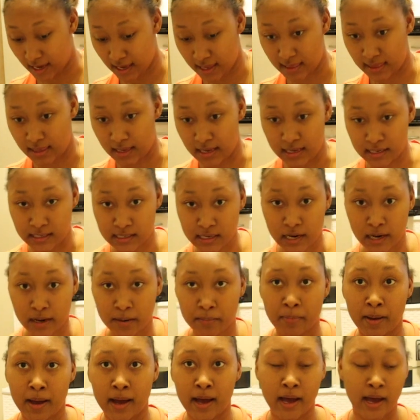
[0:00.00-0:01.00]
And right now
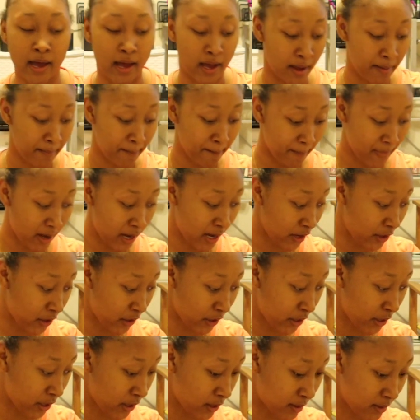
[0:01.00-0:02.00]
we're going to get
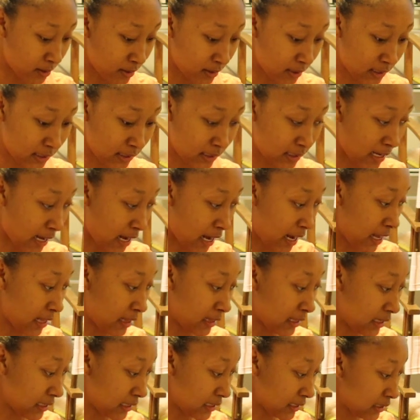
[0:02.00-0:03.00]
into this other
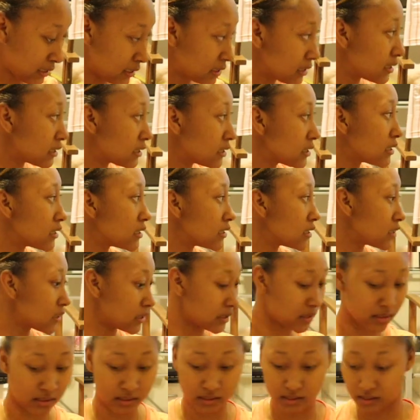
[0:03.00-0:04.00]
package that I
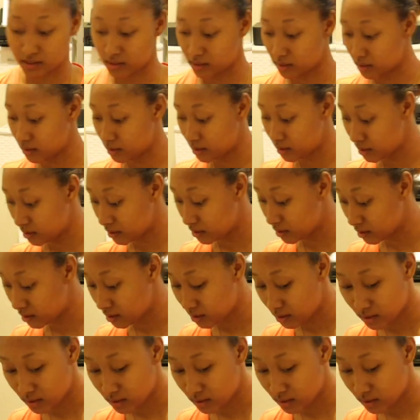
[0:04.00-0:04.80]
got from my girl